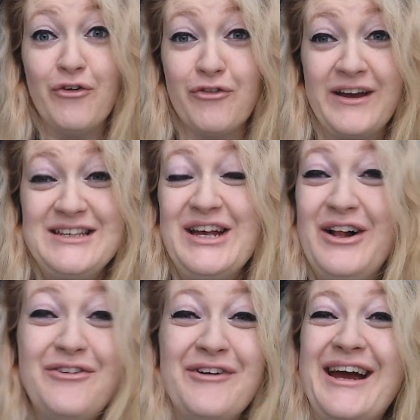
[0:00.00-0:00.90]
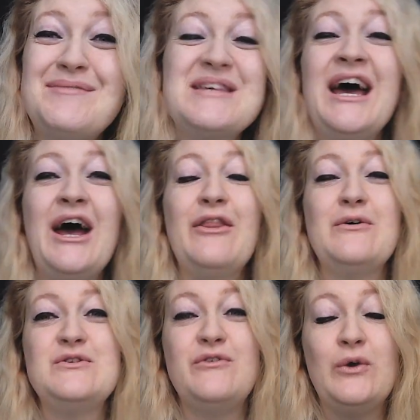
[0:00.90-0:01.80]
phrasal verbs.
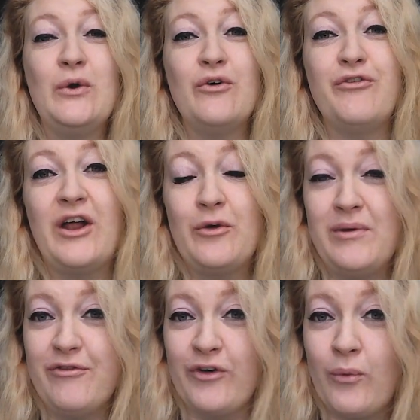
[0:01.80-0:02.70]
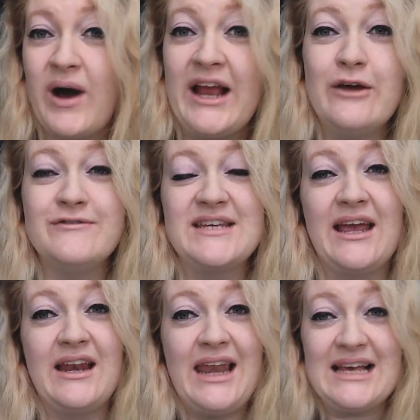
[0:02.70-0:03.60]
Those of you who have followed me for a while, who have
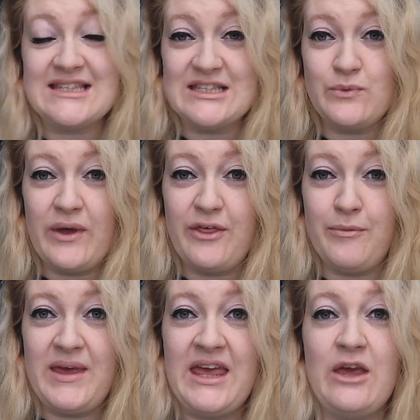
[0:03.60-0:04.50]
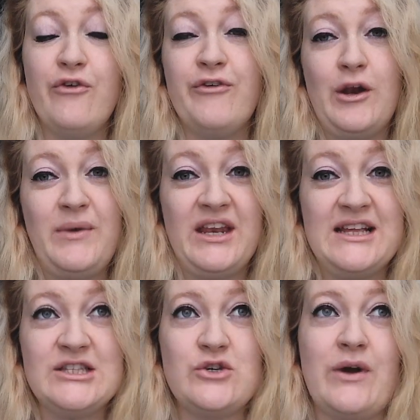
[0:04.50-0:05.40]
taken lessons with me, who follow me on
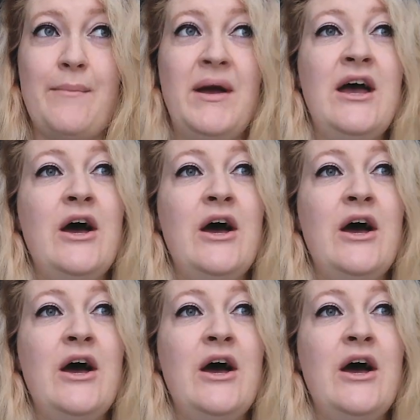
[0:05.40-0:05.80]
Instagram,